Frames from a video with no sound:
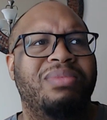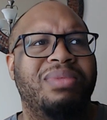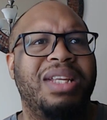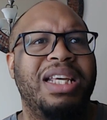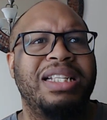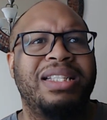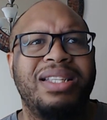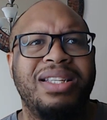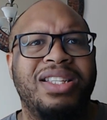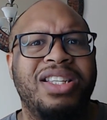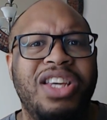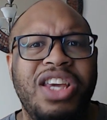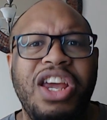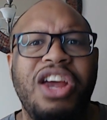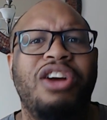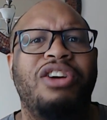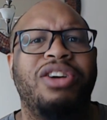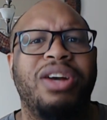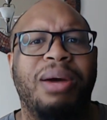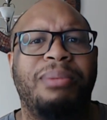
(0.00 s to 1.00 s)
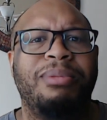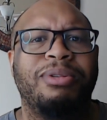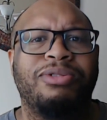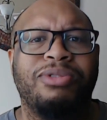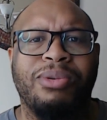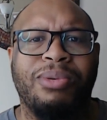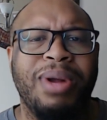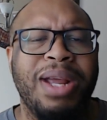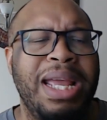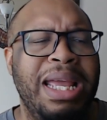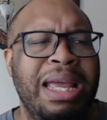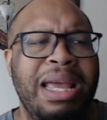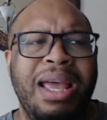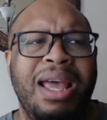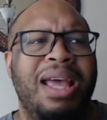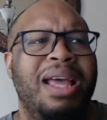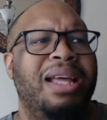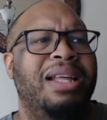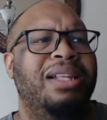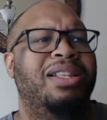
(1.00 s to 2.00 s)
this is year number 3.
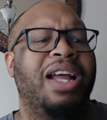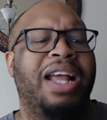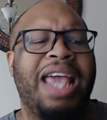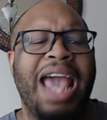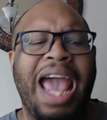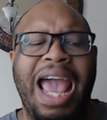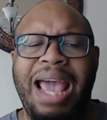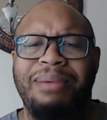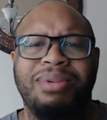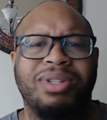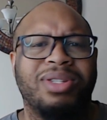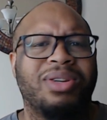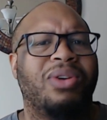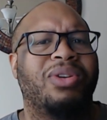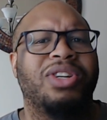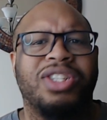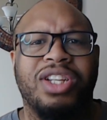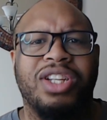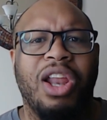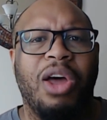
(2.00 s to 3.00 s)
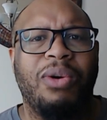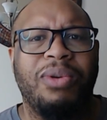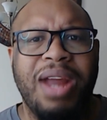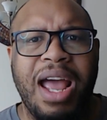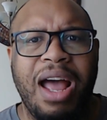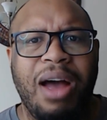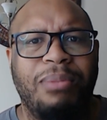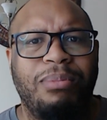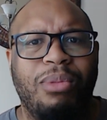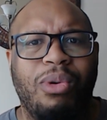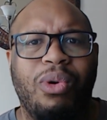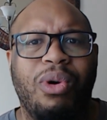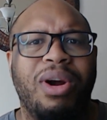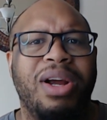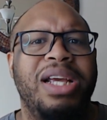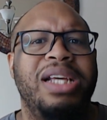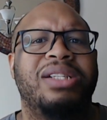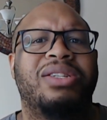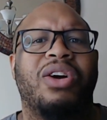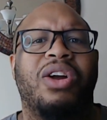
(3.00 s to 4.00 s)
The game is going to slow down more.
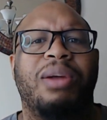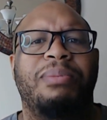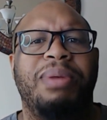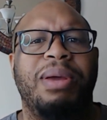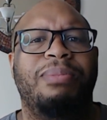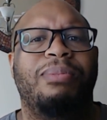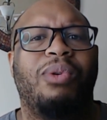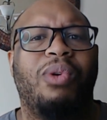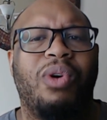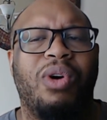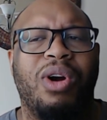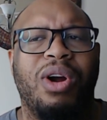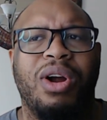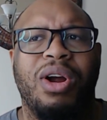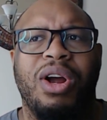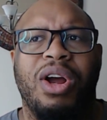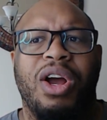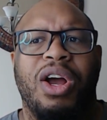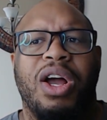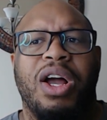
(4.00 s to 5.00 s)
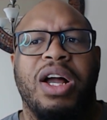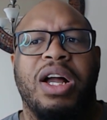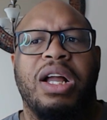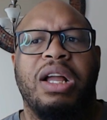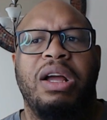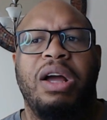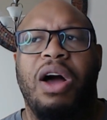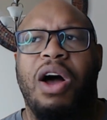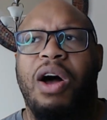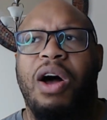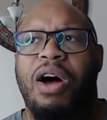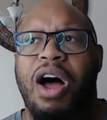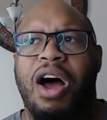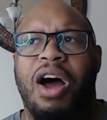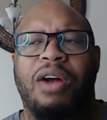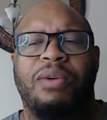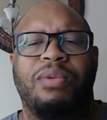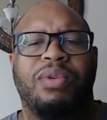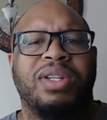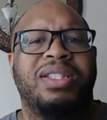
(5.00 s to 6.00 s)
He's going to be more
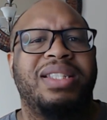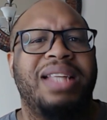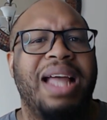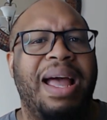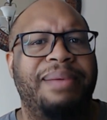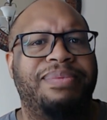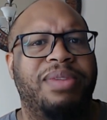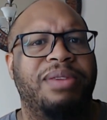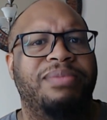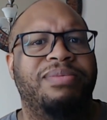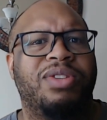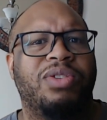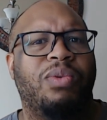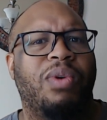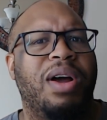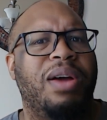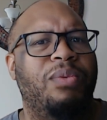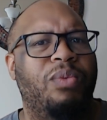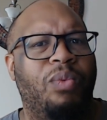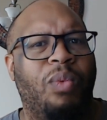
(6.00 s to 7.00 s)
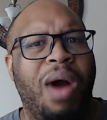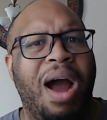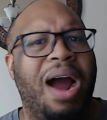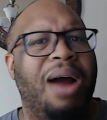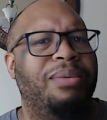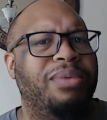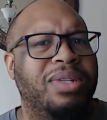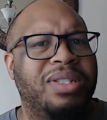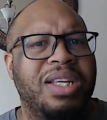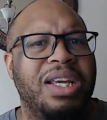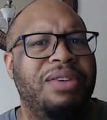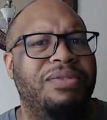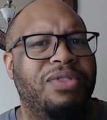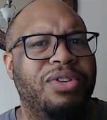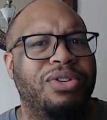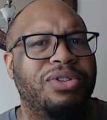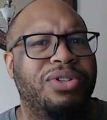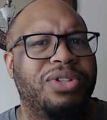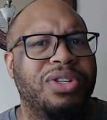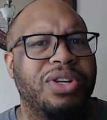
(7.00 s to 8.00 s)
receptive to what wide
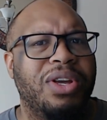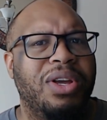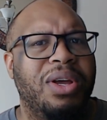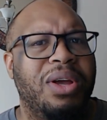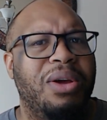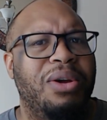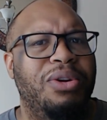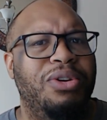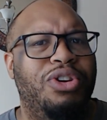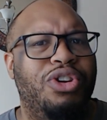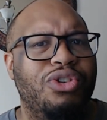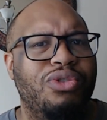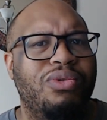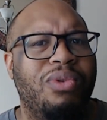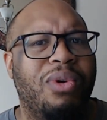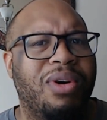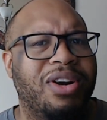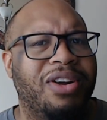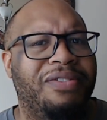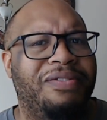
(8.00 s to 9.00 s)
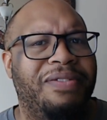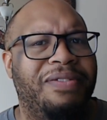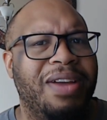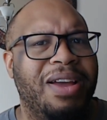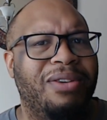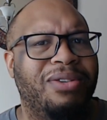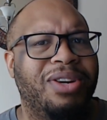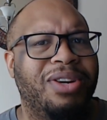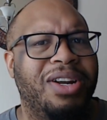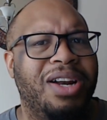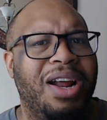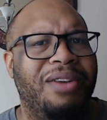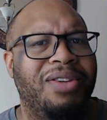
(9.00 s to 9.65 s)
receivers do on the field and